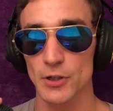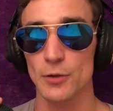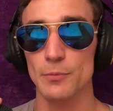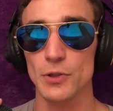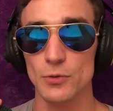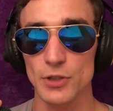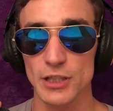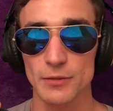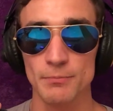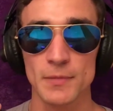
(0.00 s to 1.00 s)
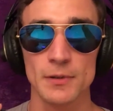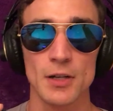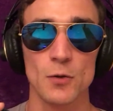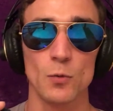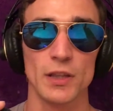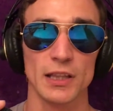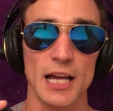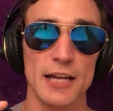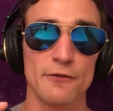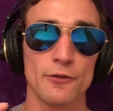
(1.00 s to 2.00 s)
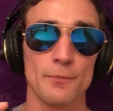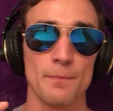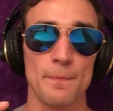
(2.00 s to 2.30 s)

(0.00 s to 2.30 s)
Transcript: communion with life,